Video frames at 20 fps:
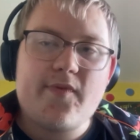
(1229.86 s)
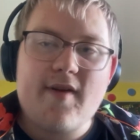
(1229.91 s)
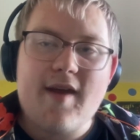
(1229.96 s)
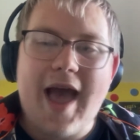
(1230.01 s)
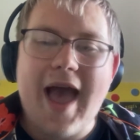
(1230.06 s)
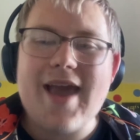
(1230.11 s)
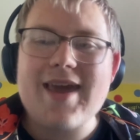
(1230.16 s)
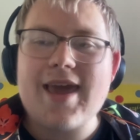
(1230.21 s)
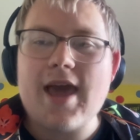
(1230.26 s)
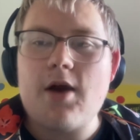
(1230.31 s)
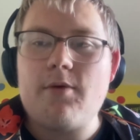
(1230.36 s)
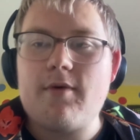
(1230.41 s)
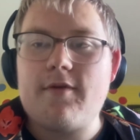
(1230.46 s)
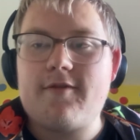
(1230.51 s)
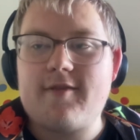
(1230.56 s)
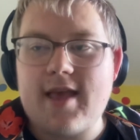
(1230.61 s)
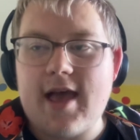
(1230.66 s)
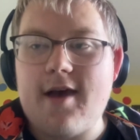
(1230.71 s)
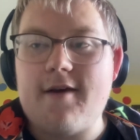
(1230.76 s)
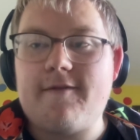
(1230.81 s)
hang out with
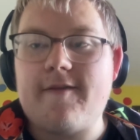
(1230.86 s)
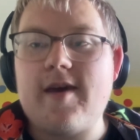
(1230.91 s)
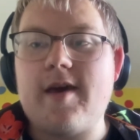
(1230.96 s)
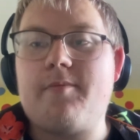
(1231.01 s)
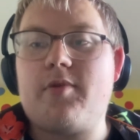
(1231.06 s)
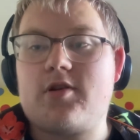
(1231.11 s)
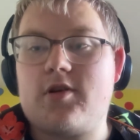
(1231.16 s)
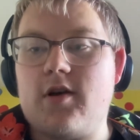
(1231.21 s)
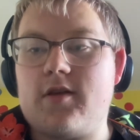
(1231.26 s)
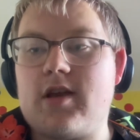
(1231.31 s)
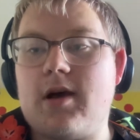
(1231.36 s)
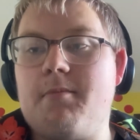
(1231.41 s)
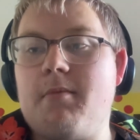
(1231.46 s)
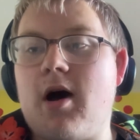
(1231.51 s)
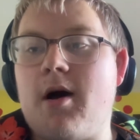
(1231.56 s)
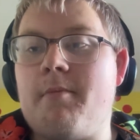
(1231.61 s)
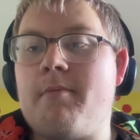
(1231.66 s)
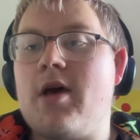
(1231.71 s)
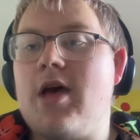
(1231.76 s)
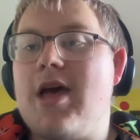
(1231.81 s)
Sarah Fear because her
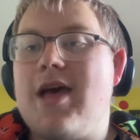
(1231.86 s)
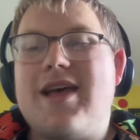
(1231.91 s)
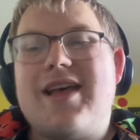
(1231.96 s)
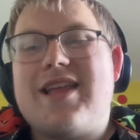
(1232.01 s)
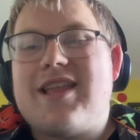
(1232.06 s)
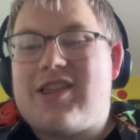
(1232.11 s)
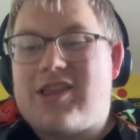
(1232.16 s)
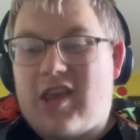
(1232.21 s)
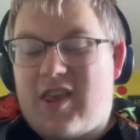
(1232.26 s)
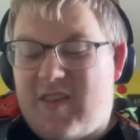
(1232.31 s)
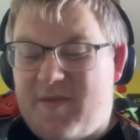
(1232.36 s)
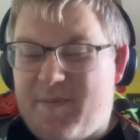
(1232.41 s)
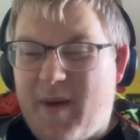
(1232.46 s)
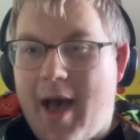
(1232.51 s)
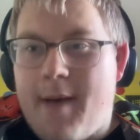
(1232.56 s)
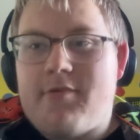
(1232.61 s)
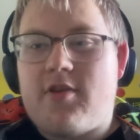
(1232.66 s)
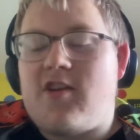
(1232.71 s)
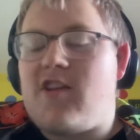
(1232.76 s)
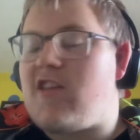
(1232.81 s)
mum
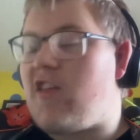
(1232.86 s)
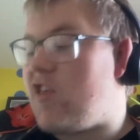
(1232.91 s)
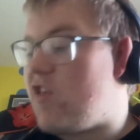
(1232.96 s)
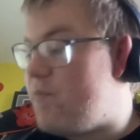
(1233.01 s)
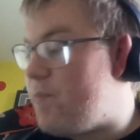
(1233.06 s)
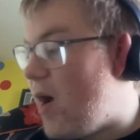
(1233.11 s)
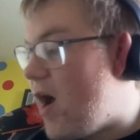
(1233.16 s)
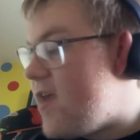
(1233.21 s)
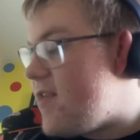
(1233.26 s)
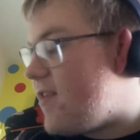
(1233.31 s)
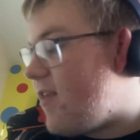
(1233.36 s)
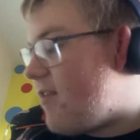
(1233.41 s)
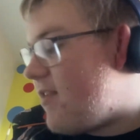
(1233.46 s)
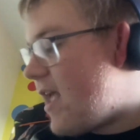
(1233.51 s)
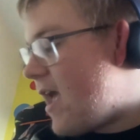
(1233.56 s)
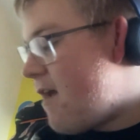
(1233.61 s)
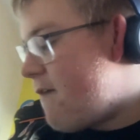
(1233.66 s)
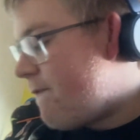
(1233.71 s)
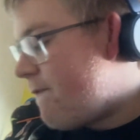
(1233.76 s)
absolutely despises Sarah